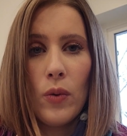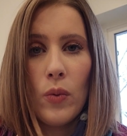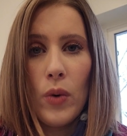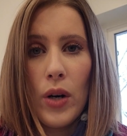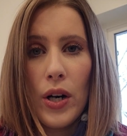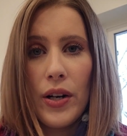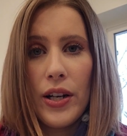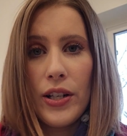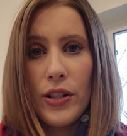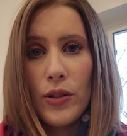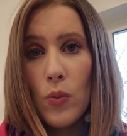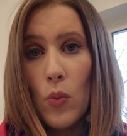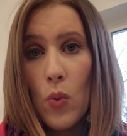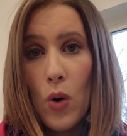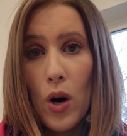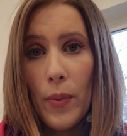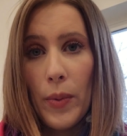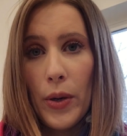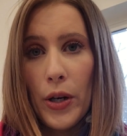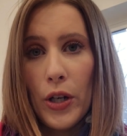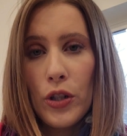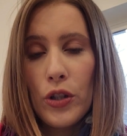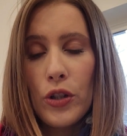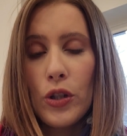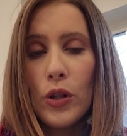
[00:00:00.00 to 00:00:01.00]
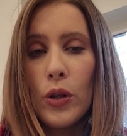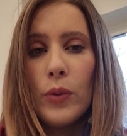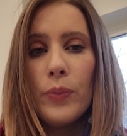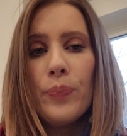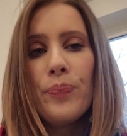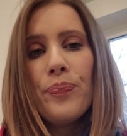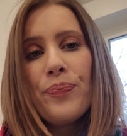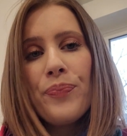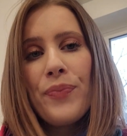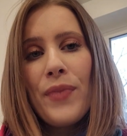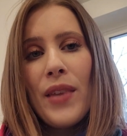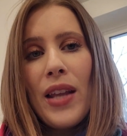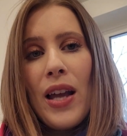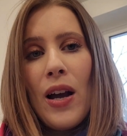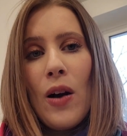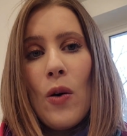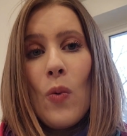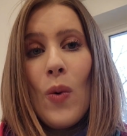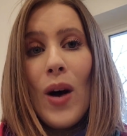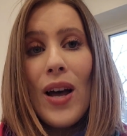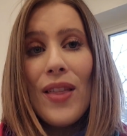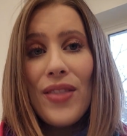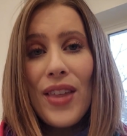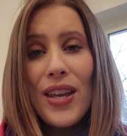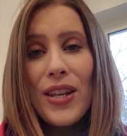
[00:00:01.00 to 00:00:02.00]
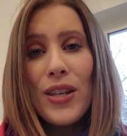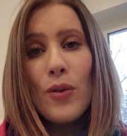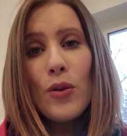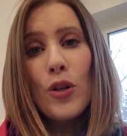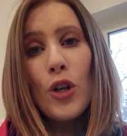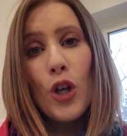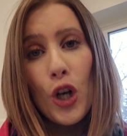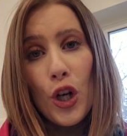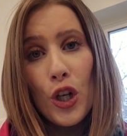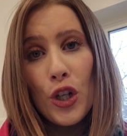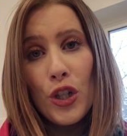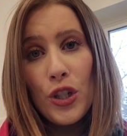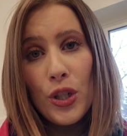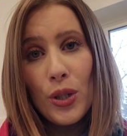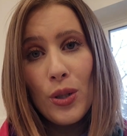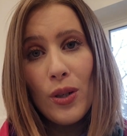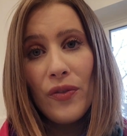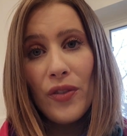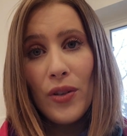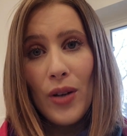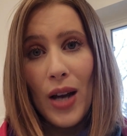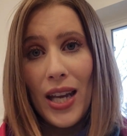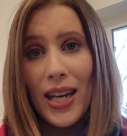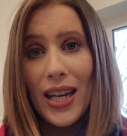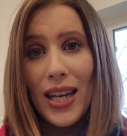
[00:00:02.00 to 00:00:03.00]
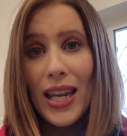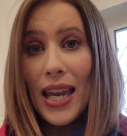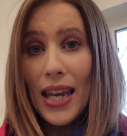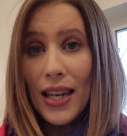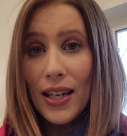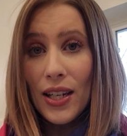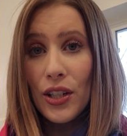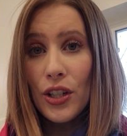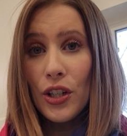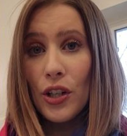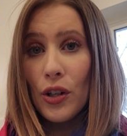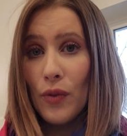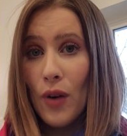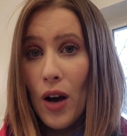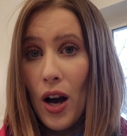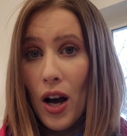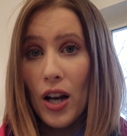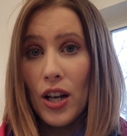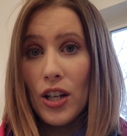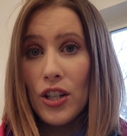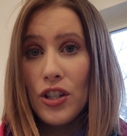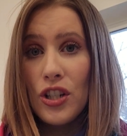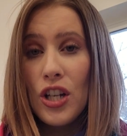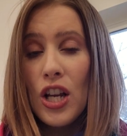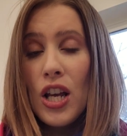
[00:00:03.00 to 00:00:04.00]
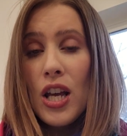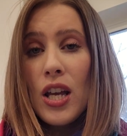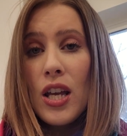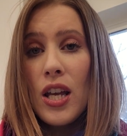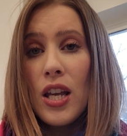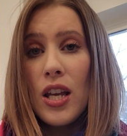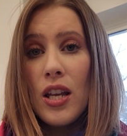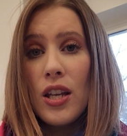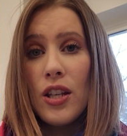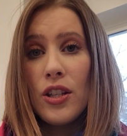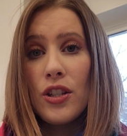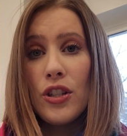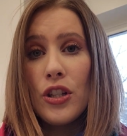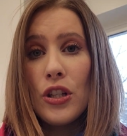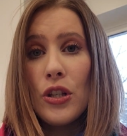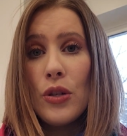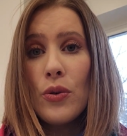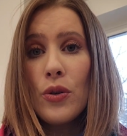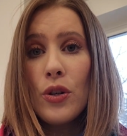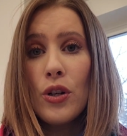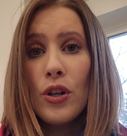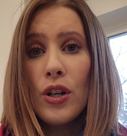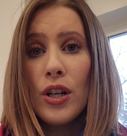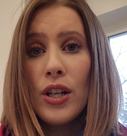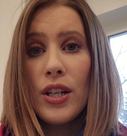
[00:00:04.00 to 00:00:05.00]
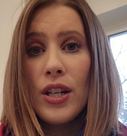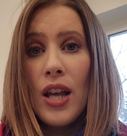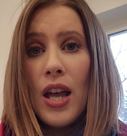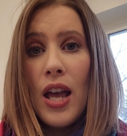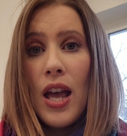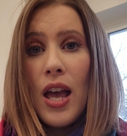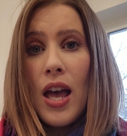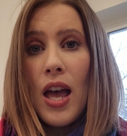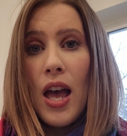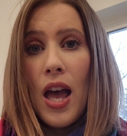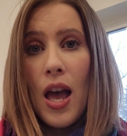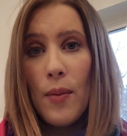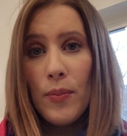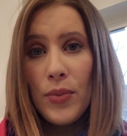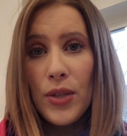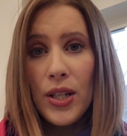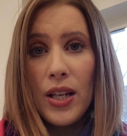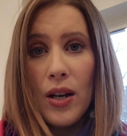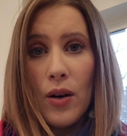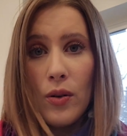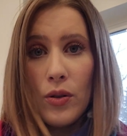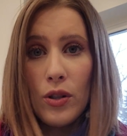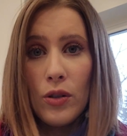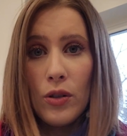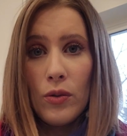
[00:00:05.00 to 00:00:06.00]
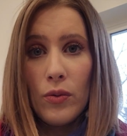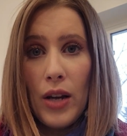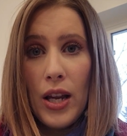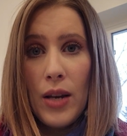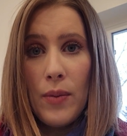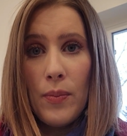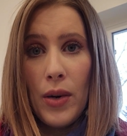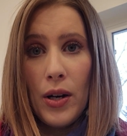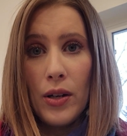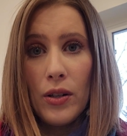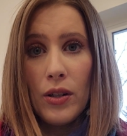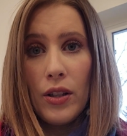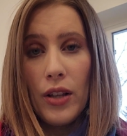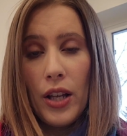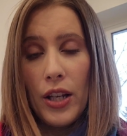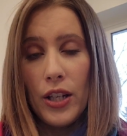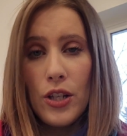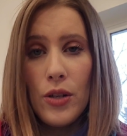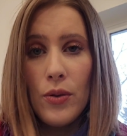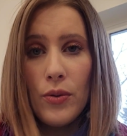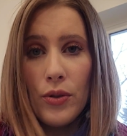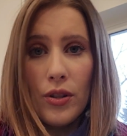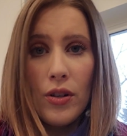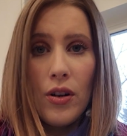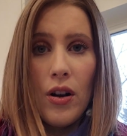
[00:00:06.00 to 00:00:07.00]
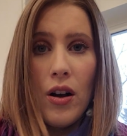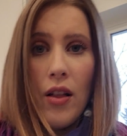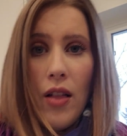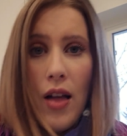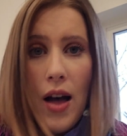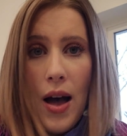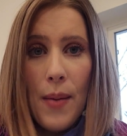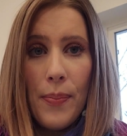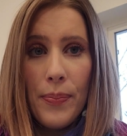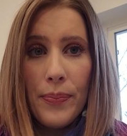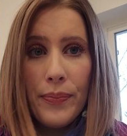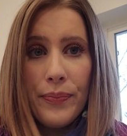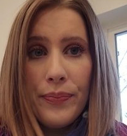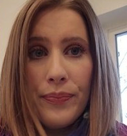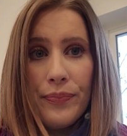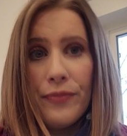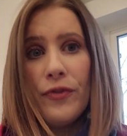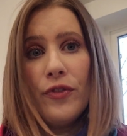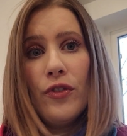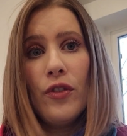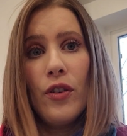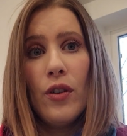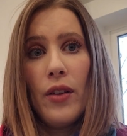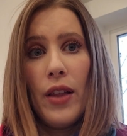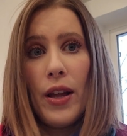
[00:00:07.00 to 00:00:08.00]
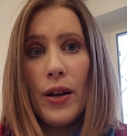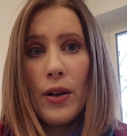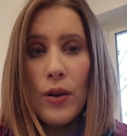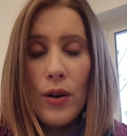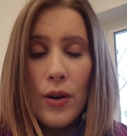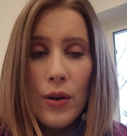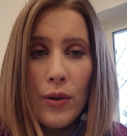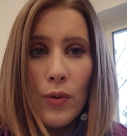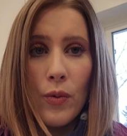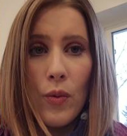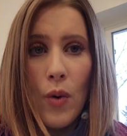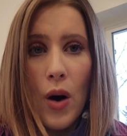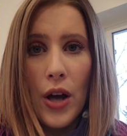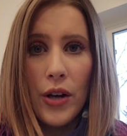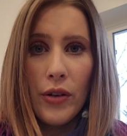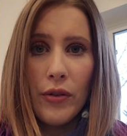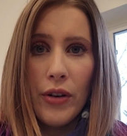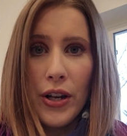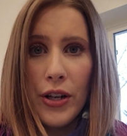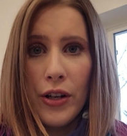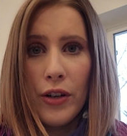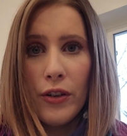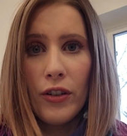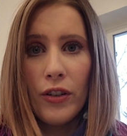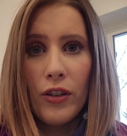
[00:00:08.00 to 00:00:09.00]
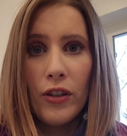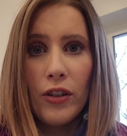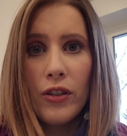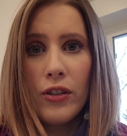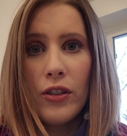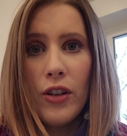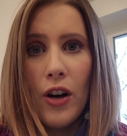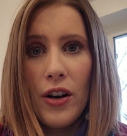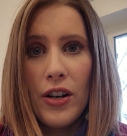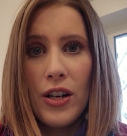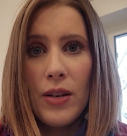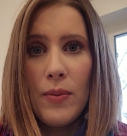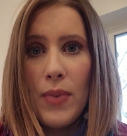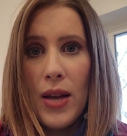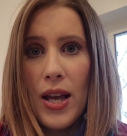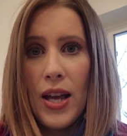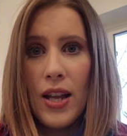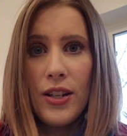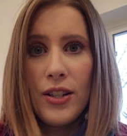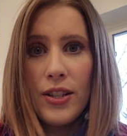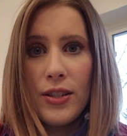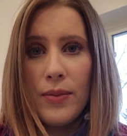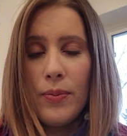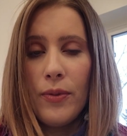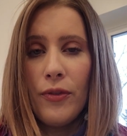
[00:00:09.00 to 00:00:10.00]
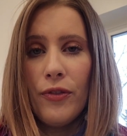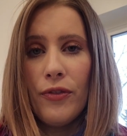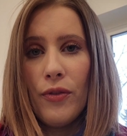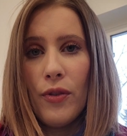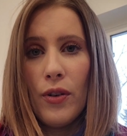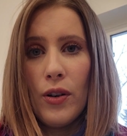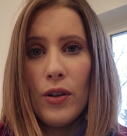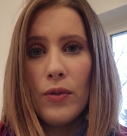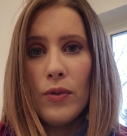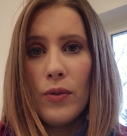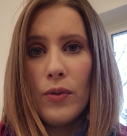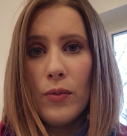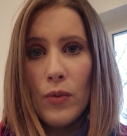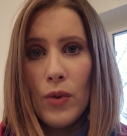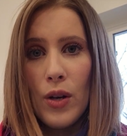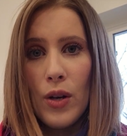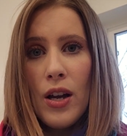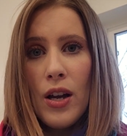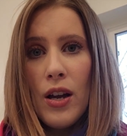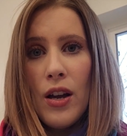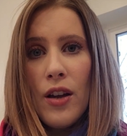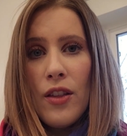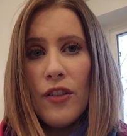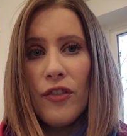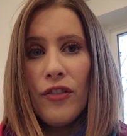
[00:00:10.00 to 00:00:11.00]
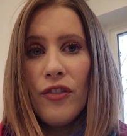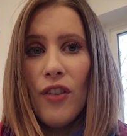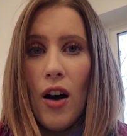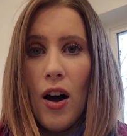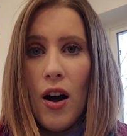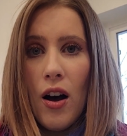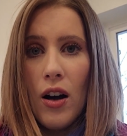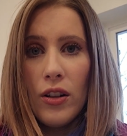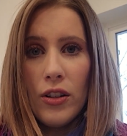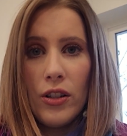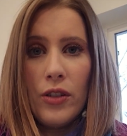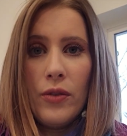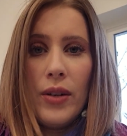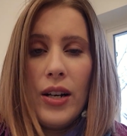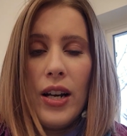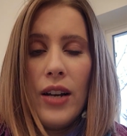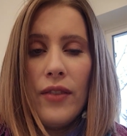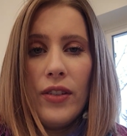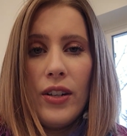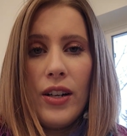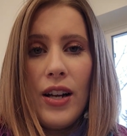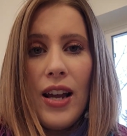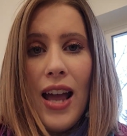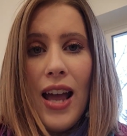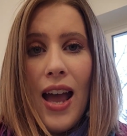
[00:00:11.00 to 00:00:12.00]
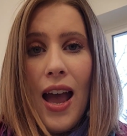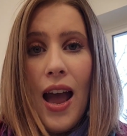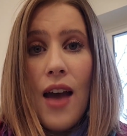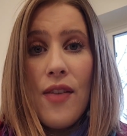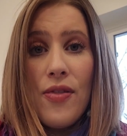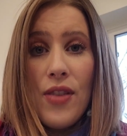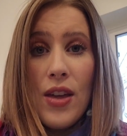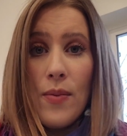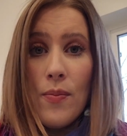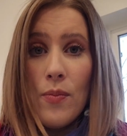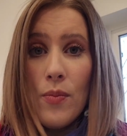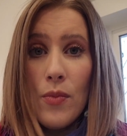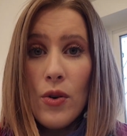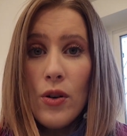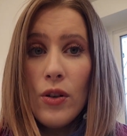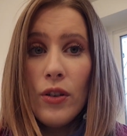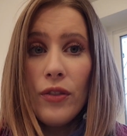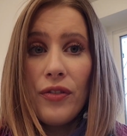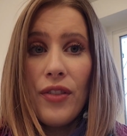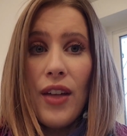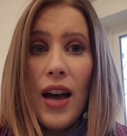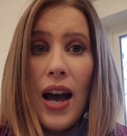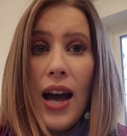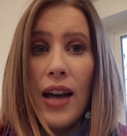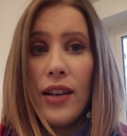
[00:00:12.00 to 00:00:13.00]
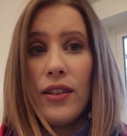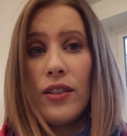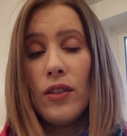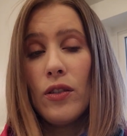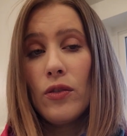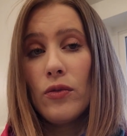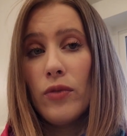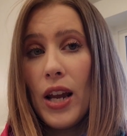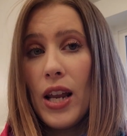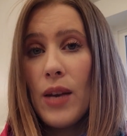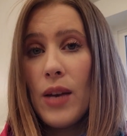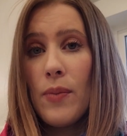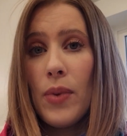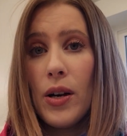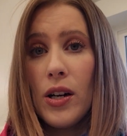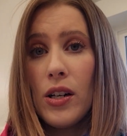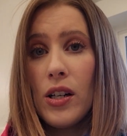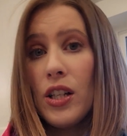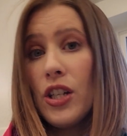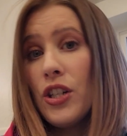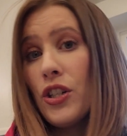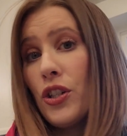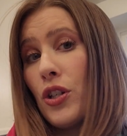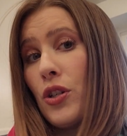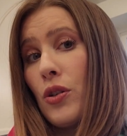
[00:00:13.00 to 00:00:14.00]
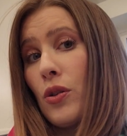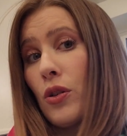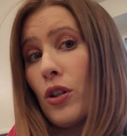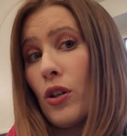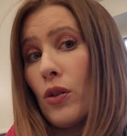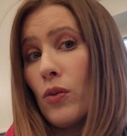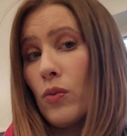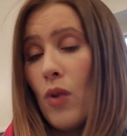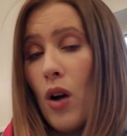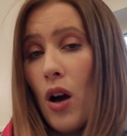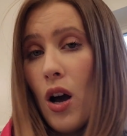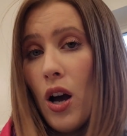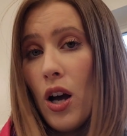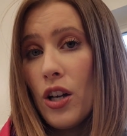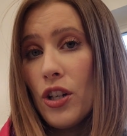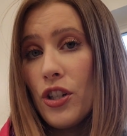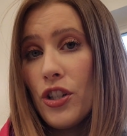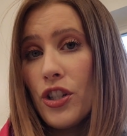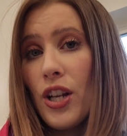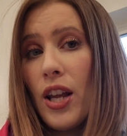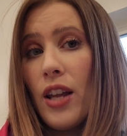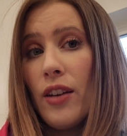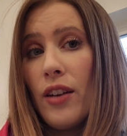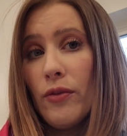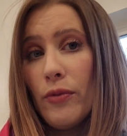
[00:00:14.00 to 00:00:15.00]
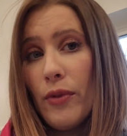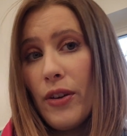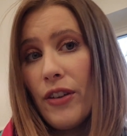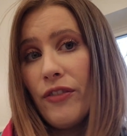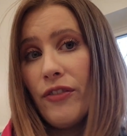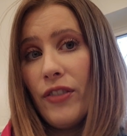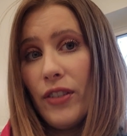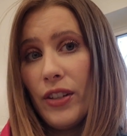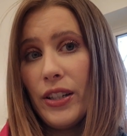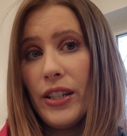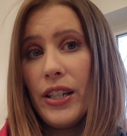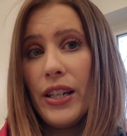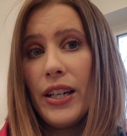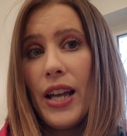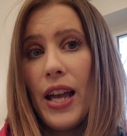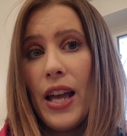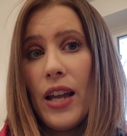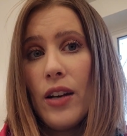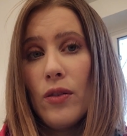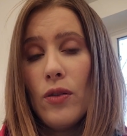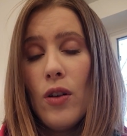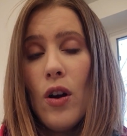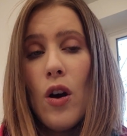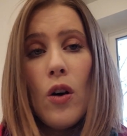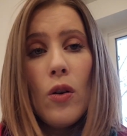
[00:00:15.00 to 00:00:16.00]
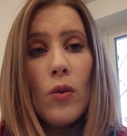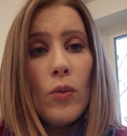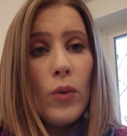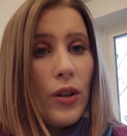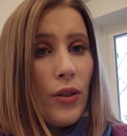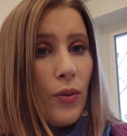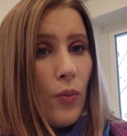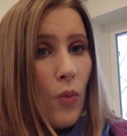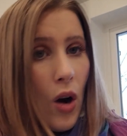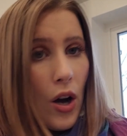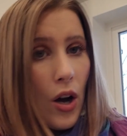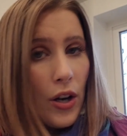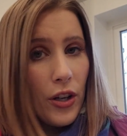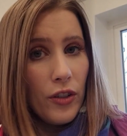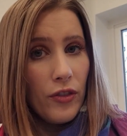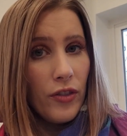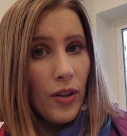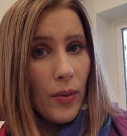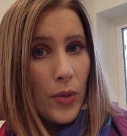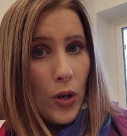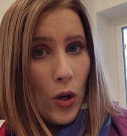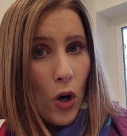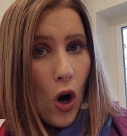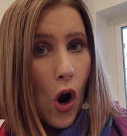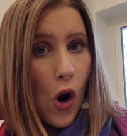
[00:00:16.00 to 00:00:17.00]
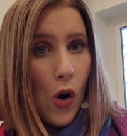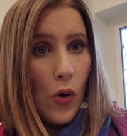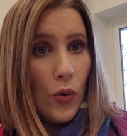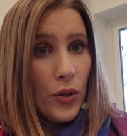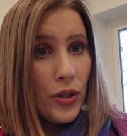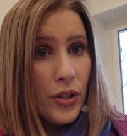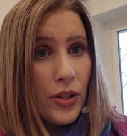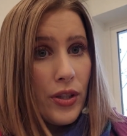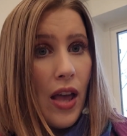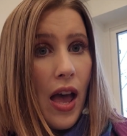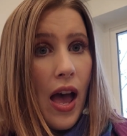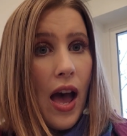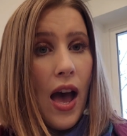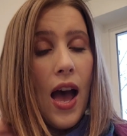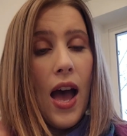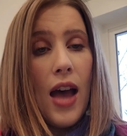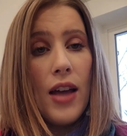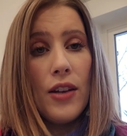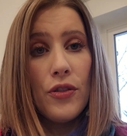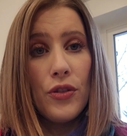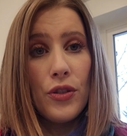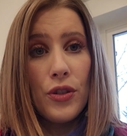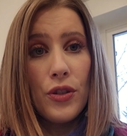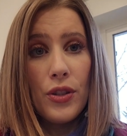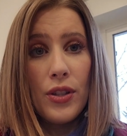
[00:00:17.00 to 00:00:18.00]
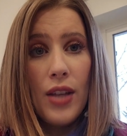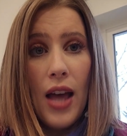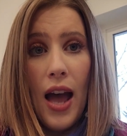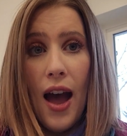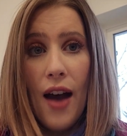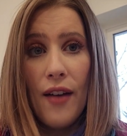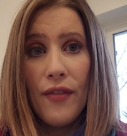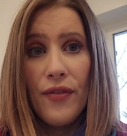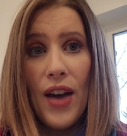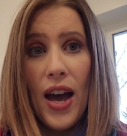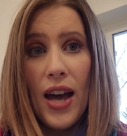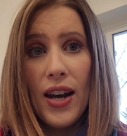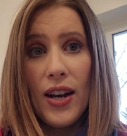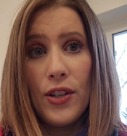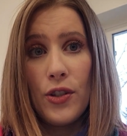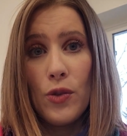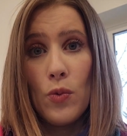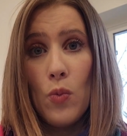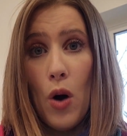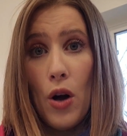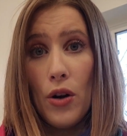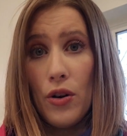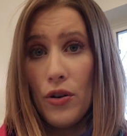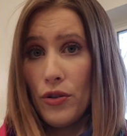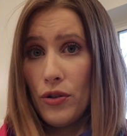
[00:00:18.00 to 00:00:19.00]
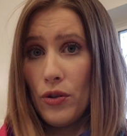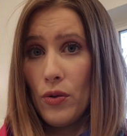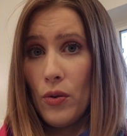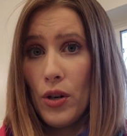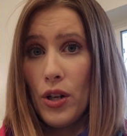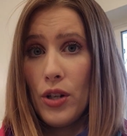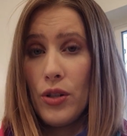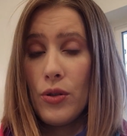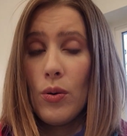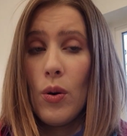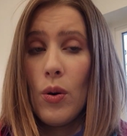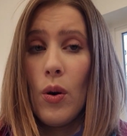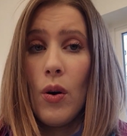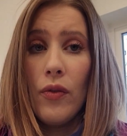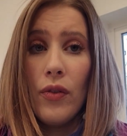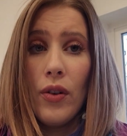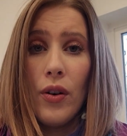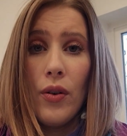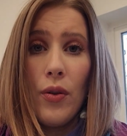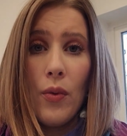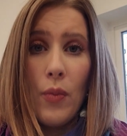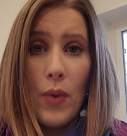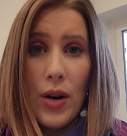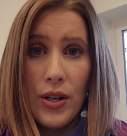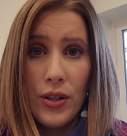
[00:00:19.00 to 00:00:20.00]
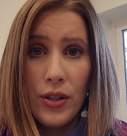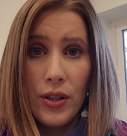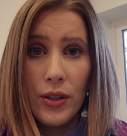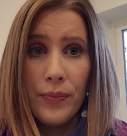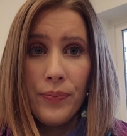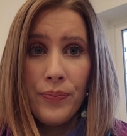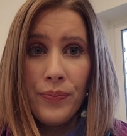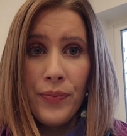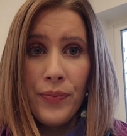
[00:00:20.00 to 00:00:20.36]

where it's warmer. So one thing you could do if you had a heated garage is you could empty out your rain barrel, use it all up for watering your garden beds before the fall or whatever, and then move that rain barrel into your garage and refill it again with water from your hose and have that as water storage over the winter.